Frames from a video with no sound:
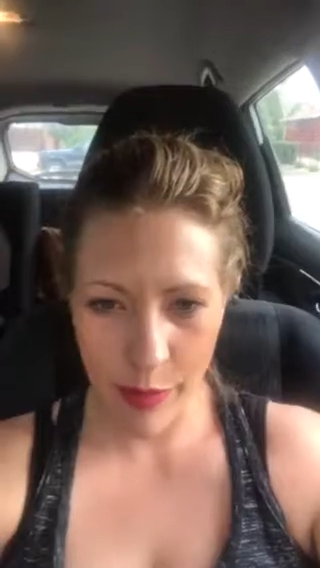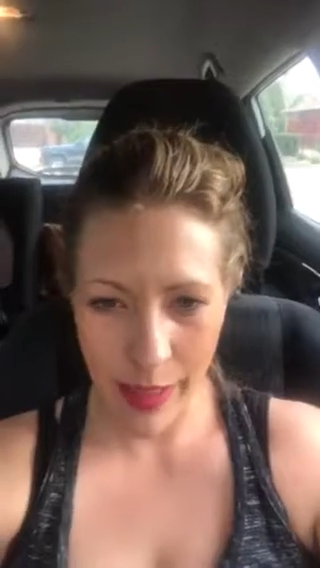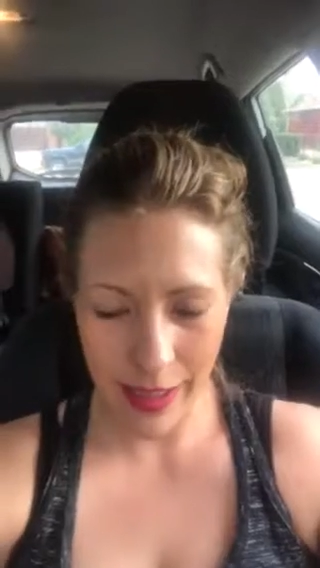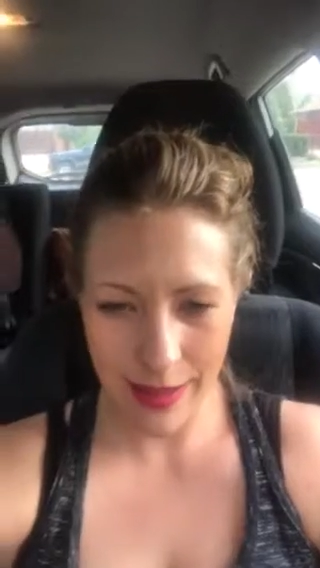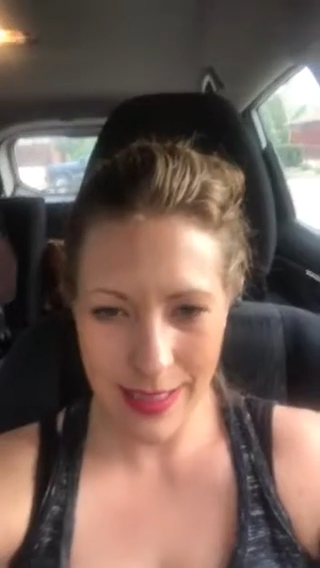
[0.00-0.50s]

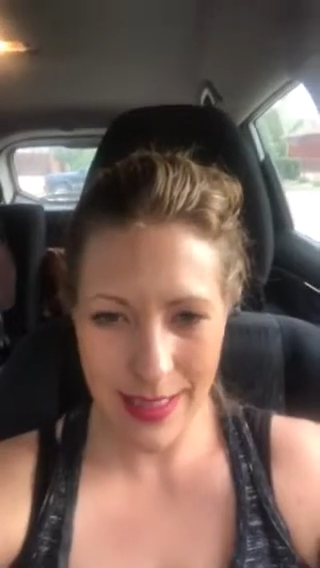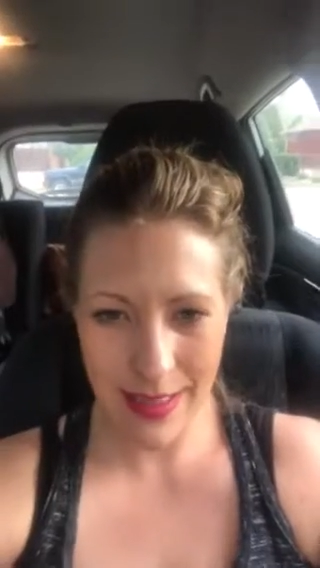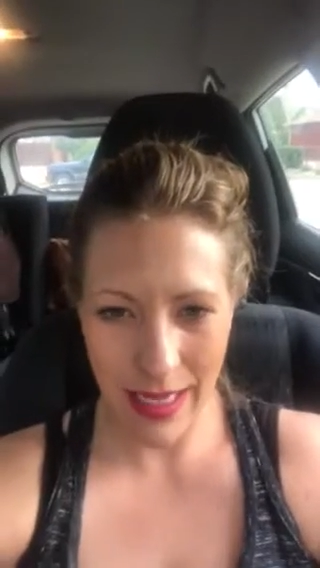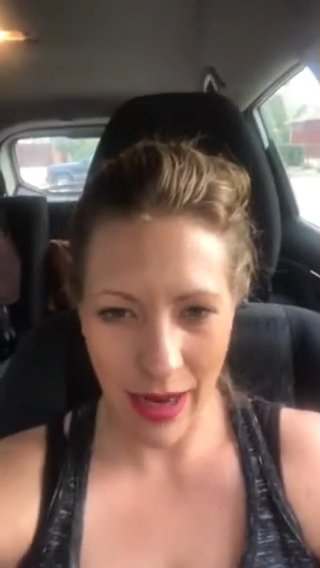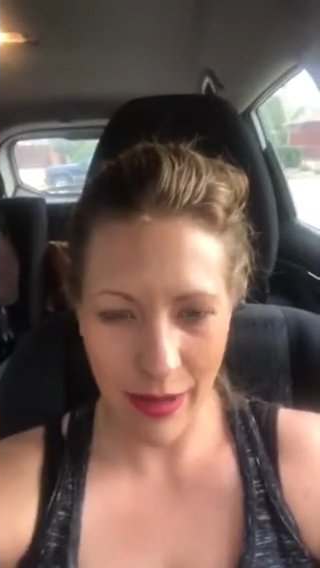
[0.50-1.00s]
everybody, this is
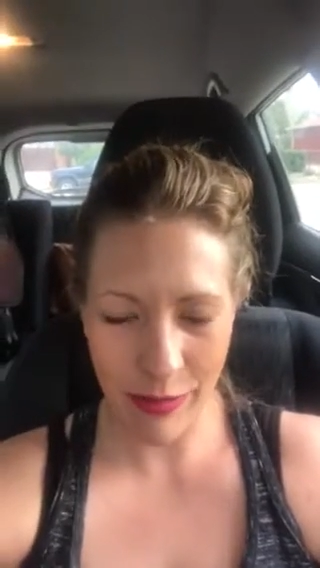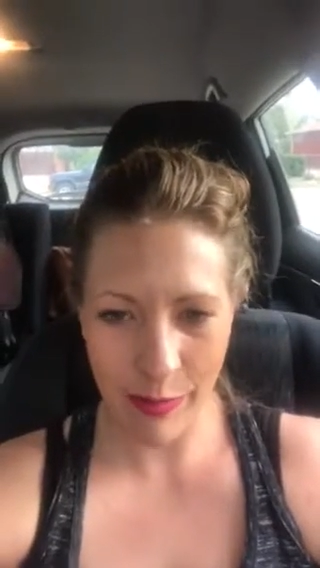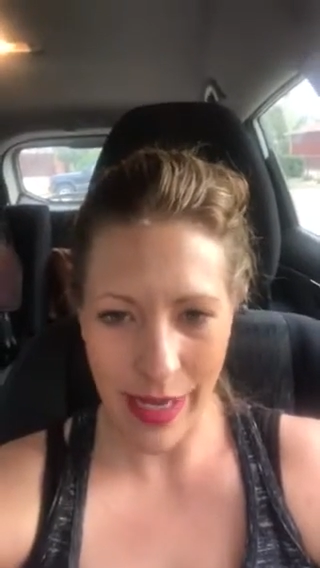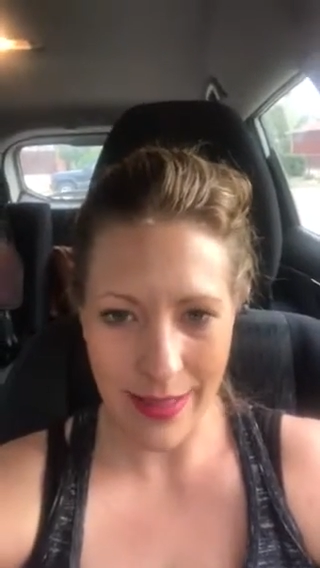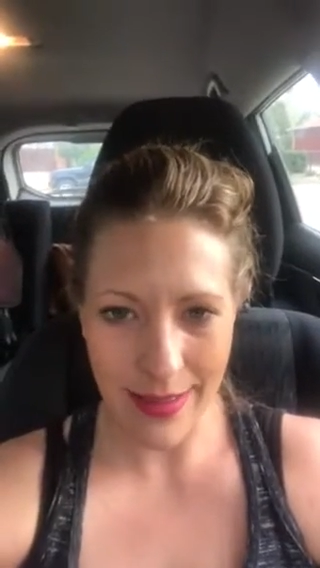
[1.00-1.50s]
Sarah
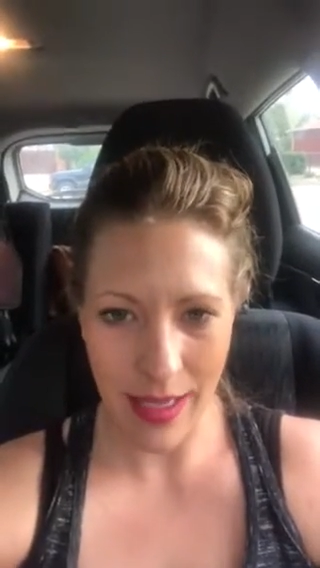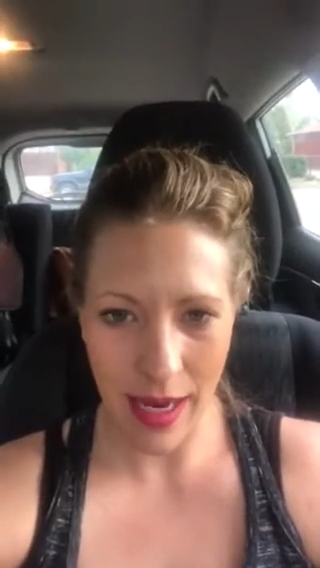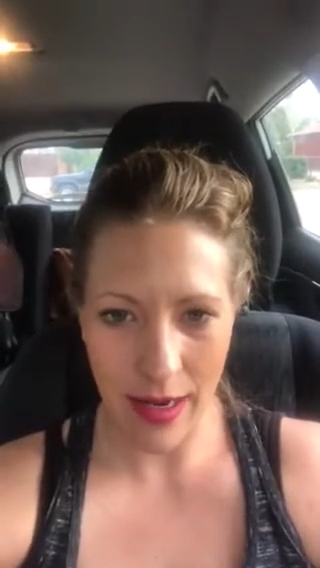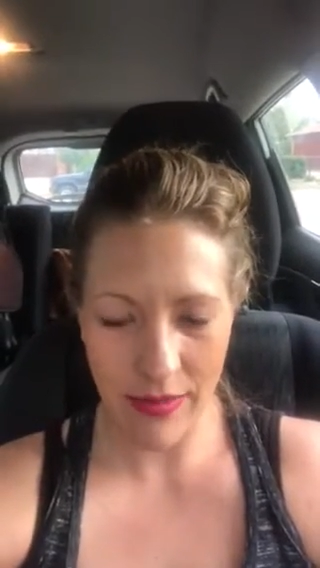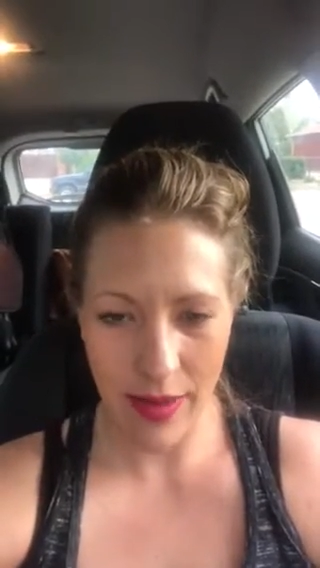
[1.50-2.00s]
from Best
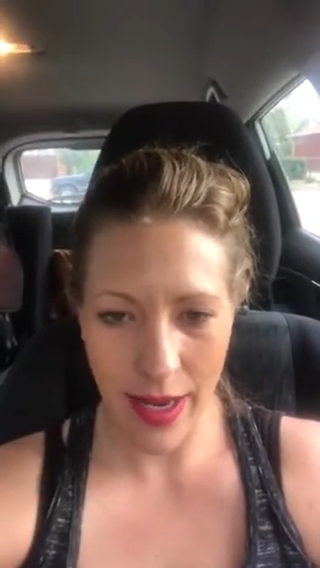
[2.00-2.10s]
Life,